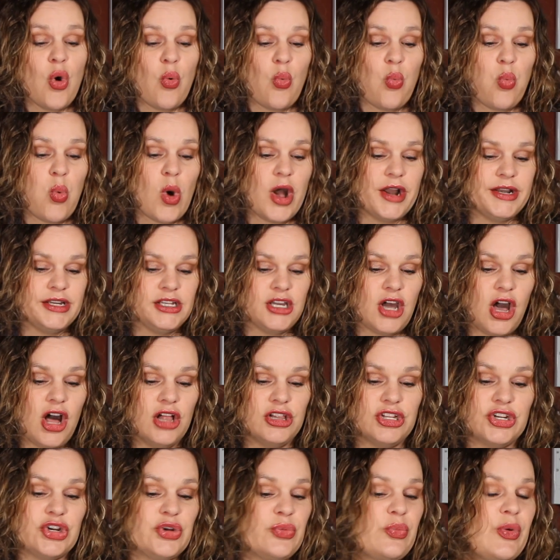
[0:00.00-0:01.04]
one
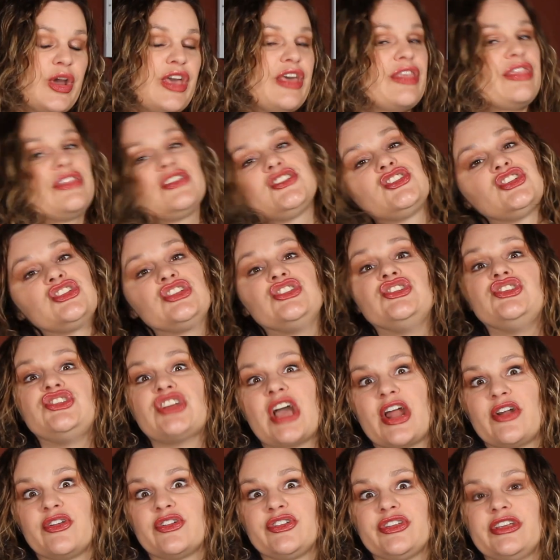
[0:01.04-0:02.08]
color with just
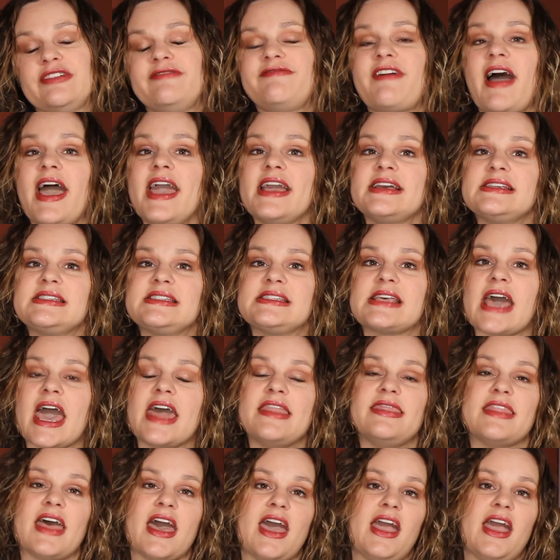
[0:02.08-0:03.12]
general advice,
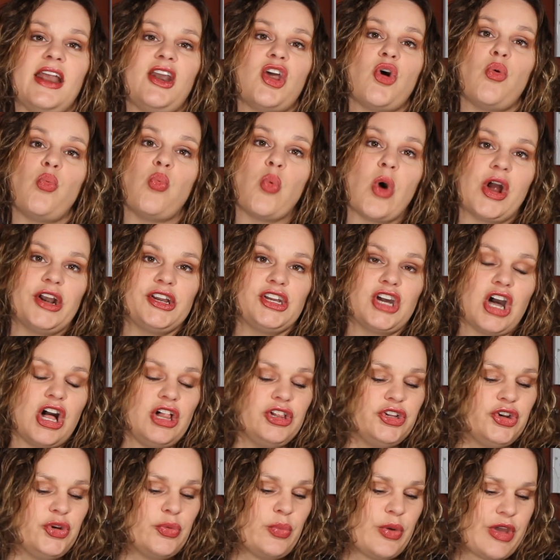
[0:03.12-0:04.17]
and then one
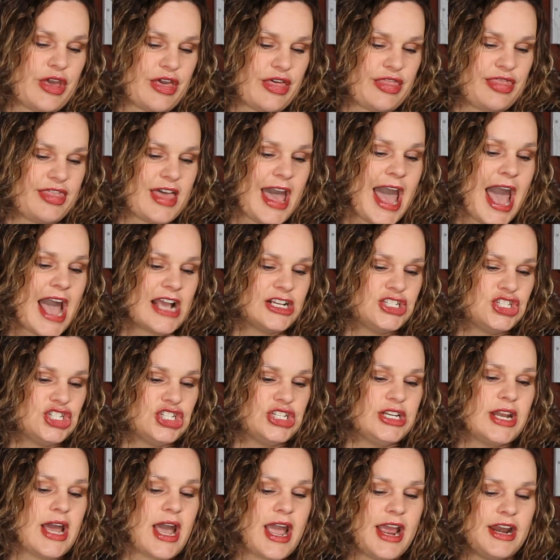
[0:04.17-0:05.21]
color with
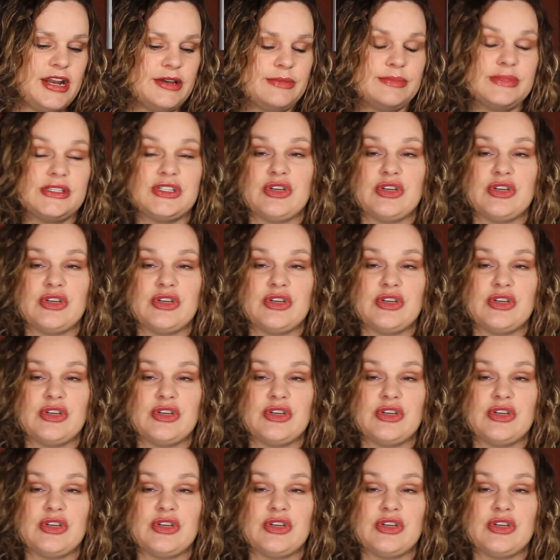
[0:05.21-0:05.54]
action items.